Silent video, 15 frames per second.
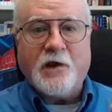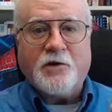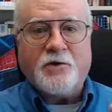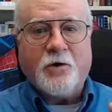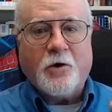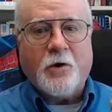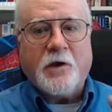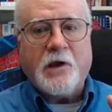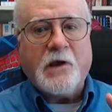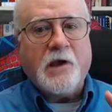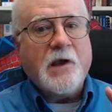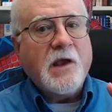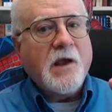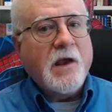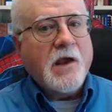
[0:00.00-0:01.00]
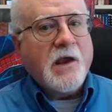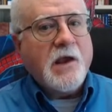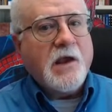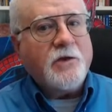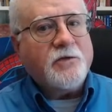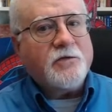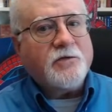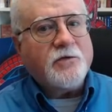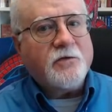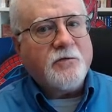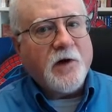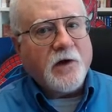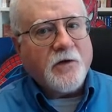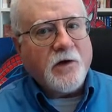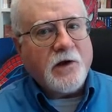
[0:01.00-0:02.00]
Turkey, he's
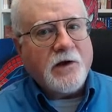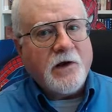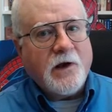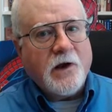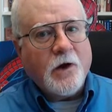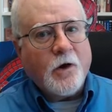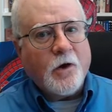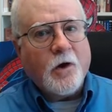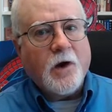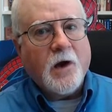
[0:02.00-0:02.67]
very near